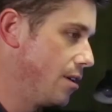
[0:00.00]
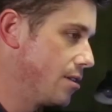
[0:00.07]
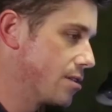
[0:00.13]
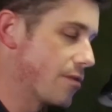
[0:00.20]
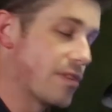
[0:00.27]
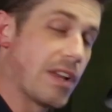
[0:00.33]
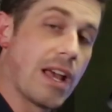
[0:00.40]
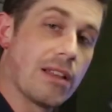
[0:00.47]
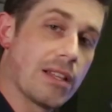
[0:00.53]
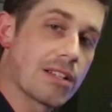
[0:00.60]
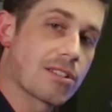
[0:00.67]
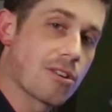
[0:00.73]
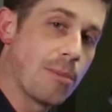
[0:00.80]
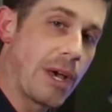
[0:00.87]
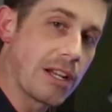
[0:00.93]
So for now,
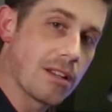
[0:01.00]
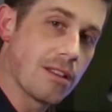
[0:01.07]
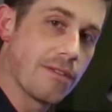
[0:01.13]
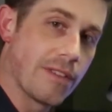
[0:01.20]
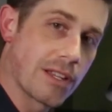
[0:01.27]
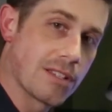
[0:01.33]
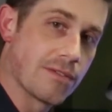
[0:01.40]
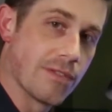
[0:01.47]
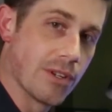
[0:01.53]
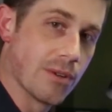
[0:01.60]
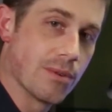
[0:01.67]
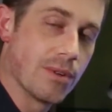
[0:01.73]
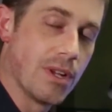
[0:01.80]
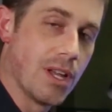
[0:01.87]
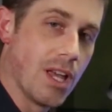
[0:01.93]
let's go back to the fixed
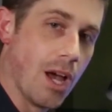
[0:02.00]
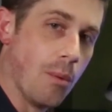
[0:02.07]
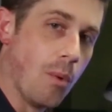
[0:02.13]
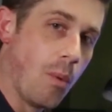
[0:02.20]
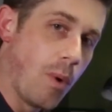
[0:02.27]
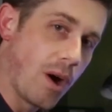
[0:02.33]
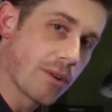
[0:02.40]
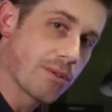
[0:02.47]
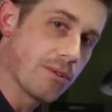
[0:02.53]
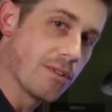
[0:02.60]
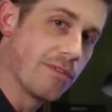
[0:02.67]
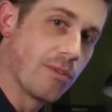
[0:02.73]
view and we'll walk through the